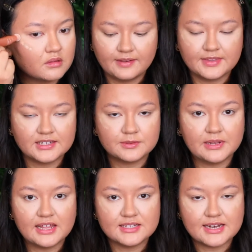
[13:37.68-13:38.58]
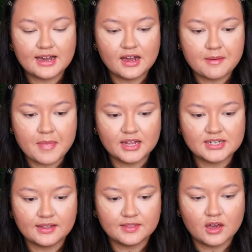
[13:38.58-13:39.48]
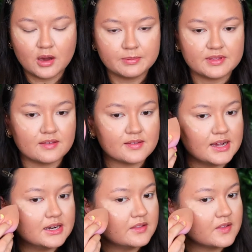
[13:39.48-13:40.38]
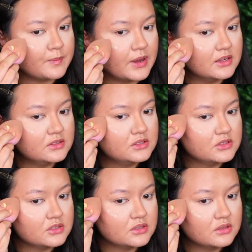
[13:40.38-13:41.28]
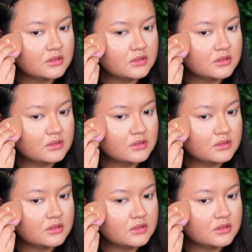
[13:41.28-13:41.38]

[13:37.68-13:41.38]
And then to blend it out, I might take the opposite side of the sponge.